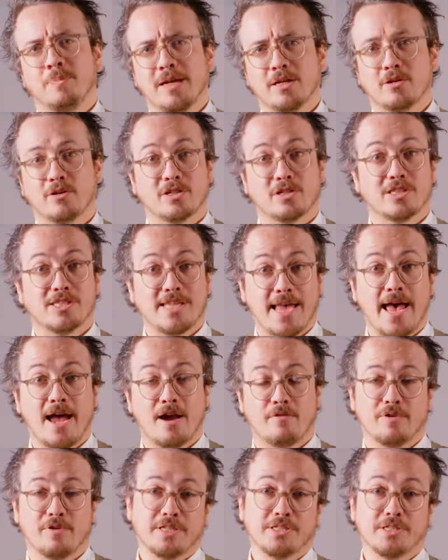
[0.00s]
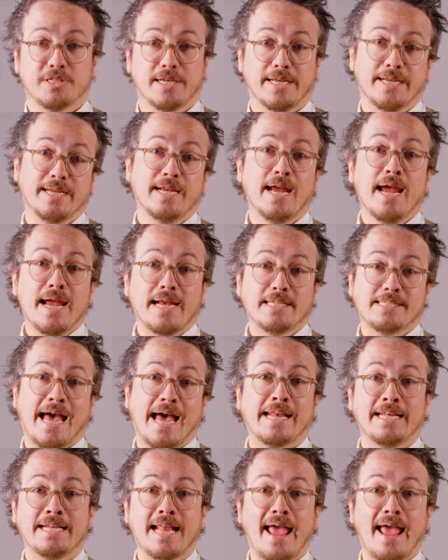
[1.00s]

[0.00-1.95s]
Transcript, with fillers: been on a tear recently. It's added